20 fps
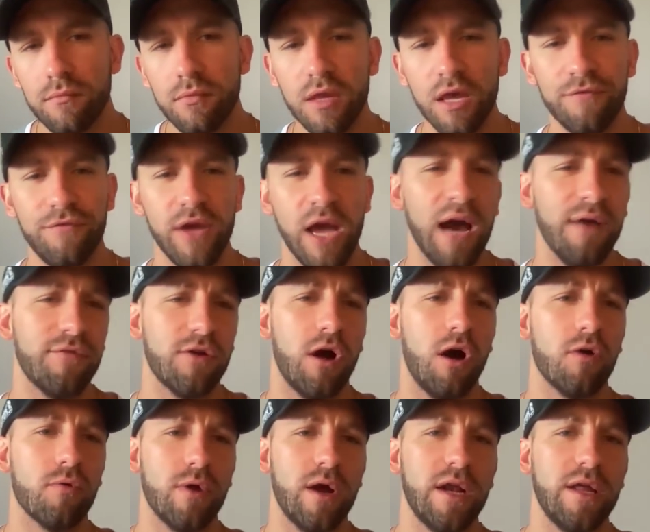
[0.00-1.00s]
If you haven't
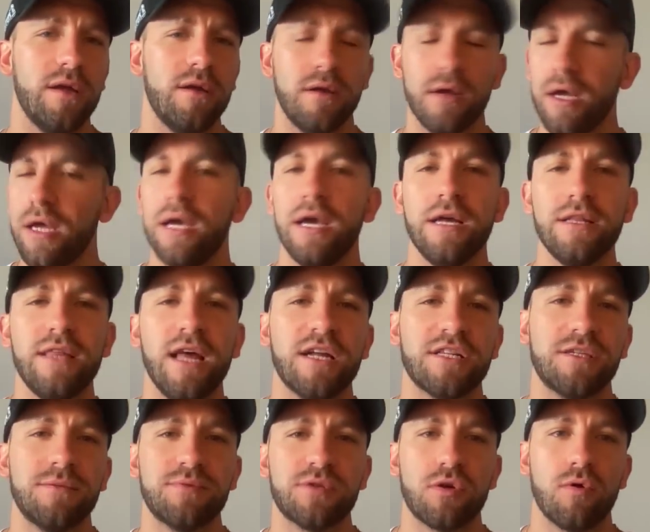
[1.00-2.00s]
already, hit that
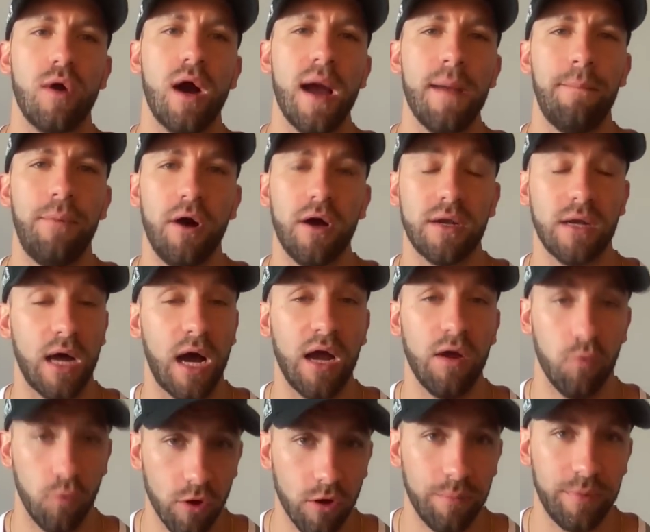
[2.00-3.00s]
subscribe button. I
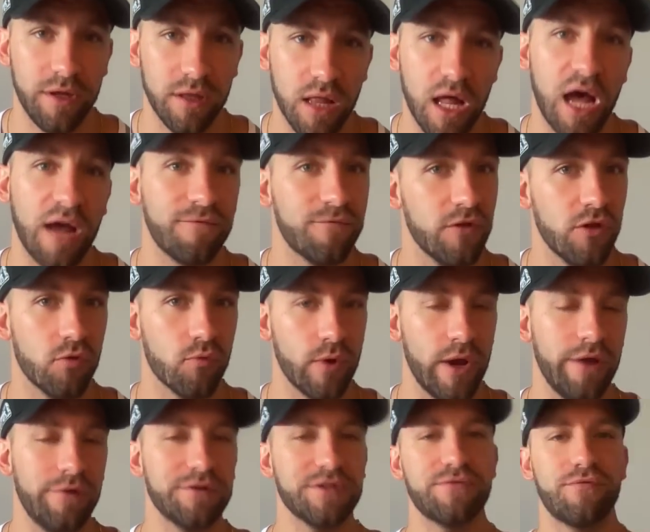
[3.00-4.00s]
will be live for the
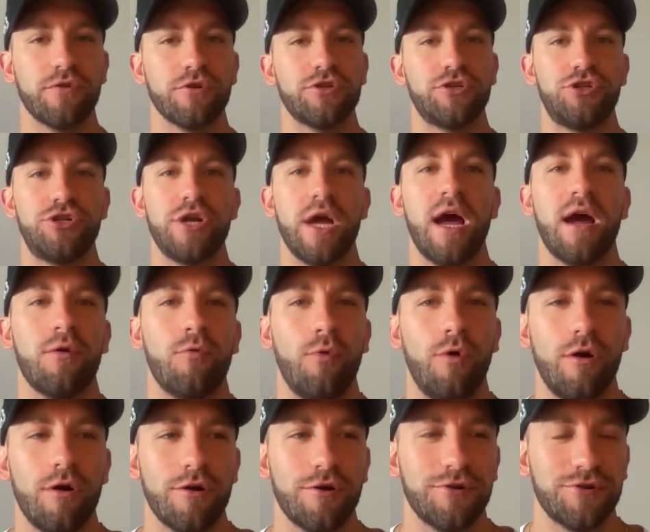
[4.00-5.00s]
Raiders versus
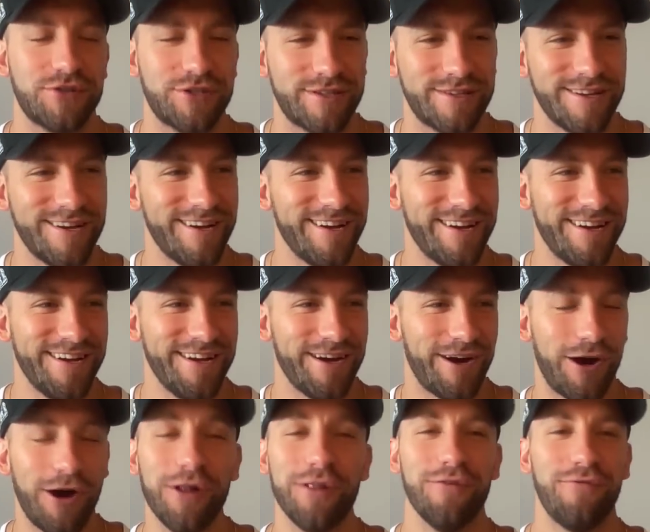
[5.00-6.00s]
Jaguars
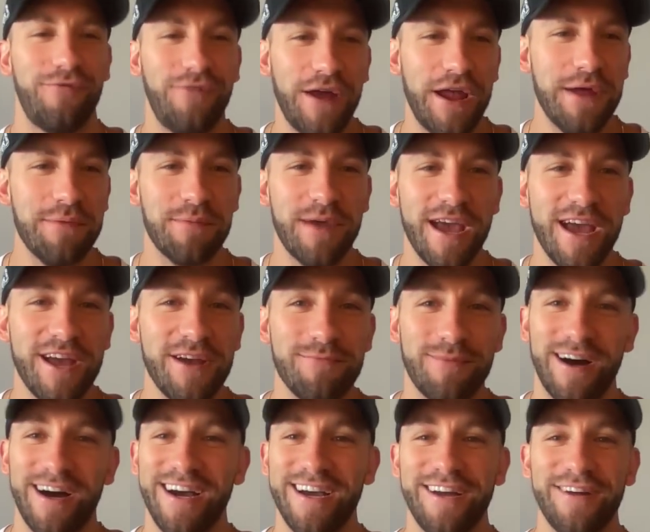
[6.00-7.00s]
Hall of Fame game.
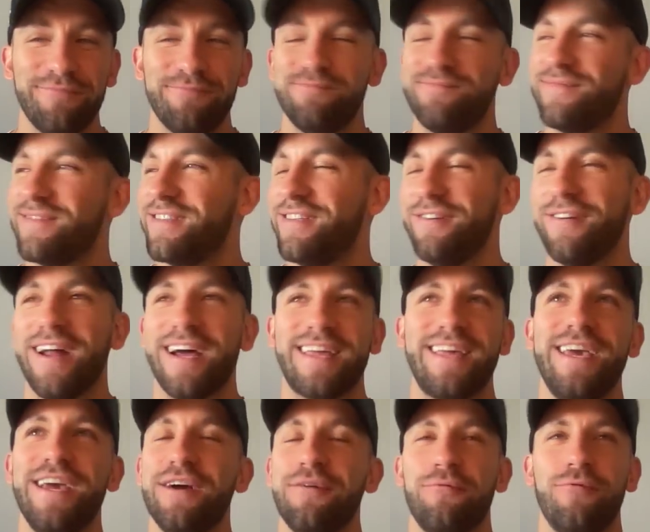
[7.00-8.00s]
I am, dude, I
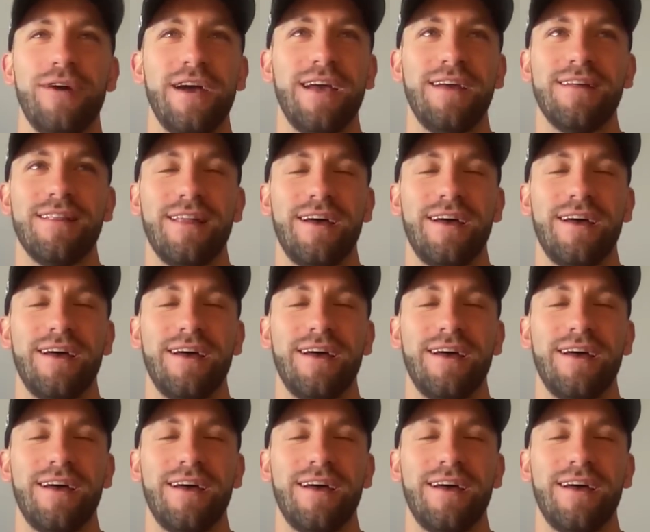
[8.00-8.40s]
can't wait.